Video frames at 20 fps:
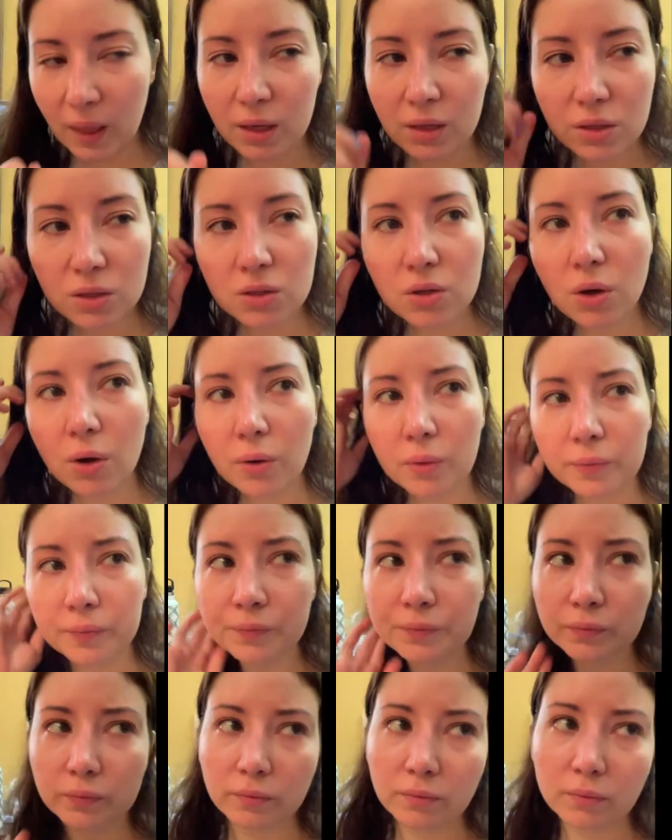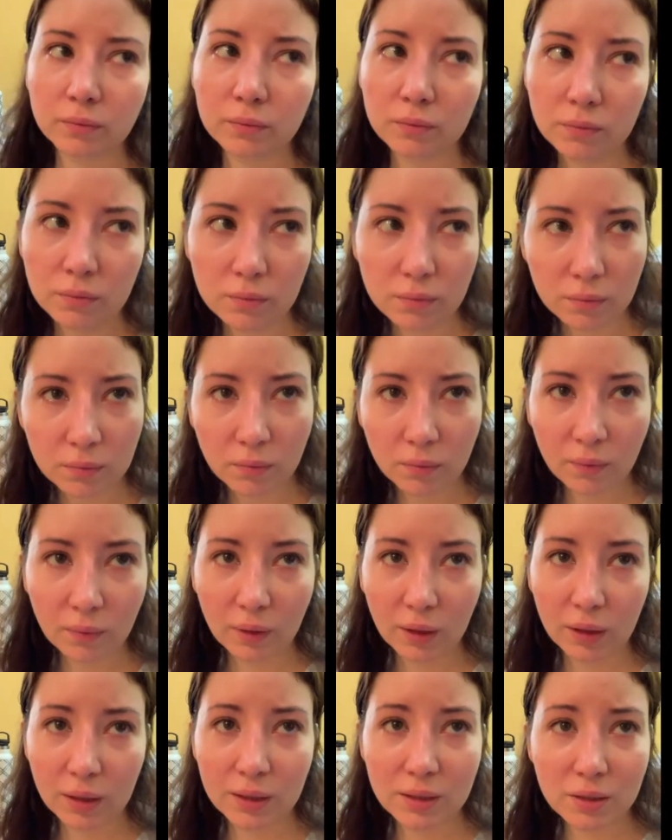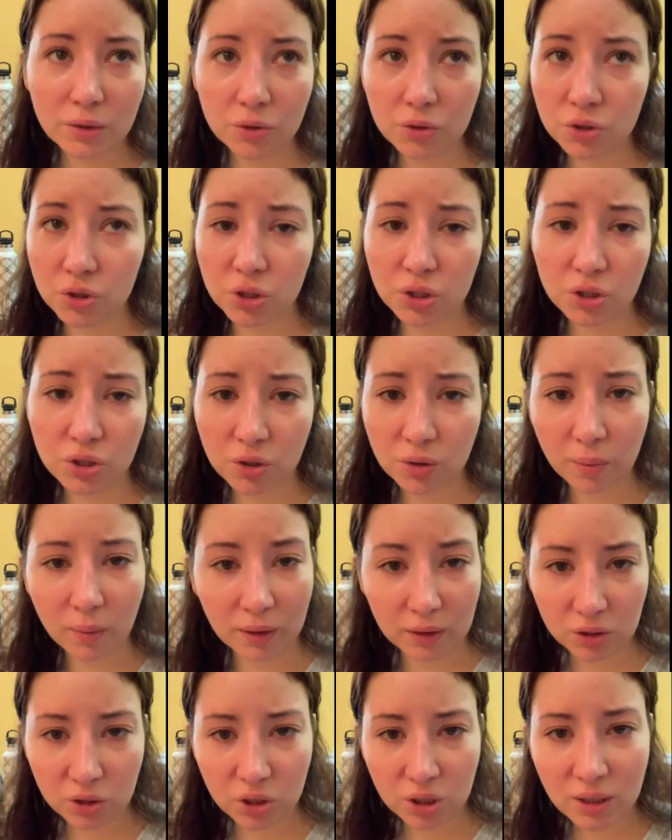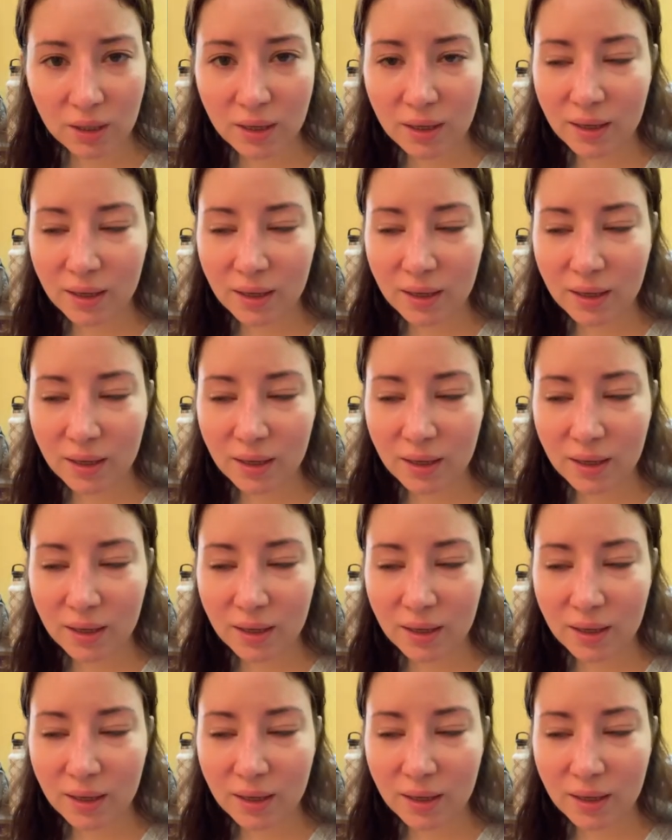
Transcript: So, because it was just too much